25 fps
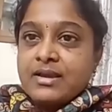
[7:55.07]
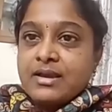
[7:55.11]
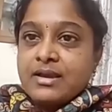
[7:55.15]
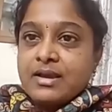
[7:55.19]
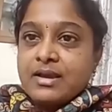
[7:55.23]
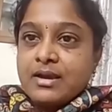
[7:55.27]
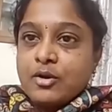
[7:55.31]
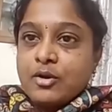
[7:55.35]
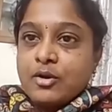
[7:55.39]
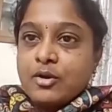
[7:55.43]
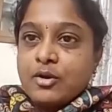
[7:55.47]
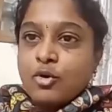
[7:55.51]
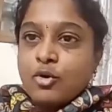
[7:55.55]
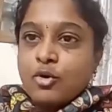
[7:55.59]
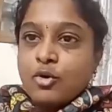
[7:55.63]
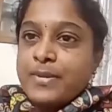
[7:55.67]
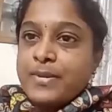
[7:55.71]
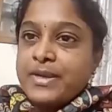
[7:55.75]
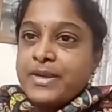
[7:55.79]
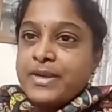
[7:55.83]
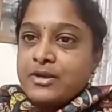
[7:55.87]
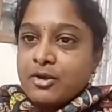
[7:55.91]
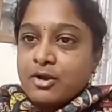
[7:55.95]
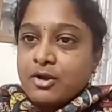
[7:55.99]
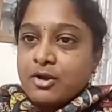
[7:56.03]
Hope
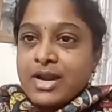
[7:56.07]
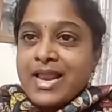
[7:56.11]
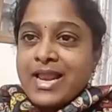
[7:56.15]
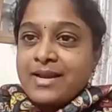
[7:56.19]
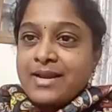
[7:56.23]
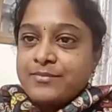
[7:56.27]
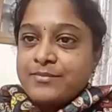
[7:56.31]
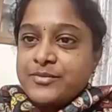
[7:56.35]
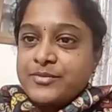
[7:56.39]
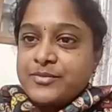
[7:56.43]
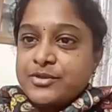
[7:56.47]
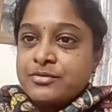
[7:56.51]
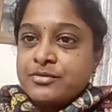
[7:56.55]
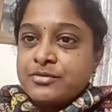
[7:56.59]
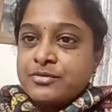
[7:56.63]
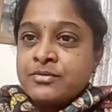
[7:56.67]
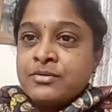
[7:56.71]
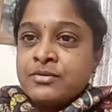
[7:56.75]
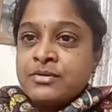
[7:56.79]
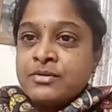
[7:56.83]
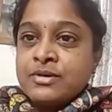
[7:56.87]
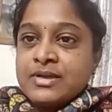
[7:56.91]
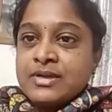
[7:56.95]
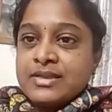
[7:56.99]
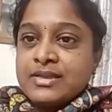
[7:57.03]
it all helped you.
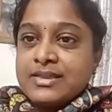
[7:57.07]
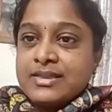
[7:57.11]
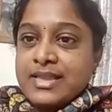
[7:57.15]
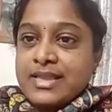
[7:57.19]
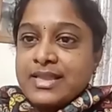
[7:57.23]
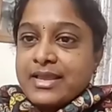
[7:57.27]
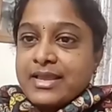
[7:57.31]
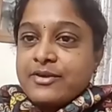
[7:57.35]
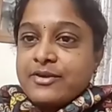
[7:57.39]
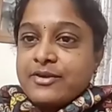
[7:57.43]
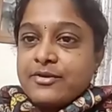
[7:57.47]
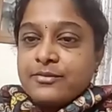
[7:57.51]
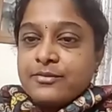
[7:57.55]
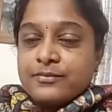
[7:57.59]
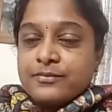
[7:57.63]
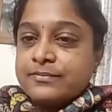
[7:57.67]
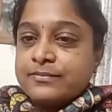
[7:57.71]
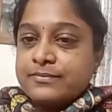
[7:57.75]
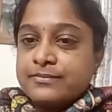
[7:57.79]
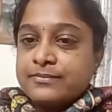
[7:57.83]
Thank you.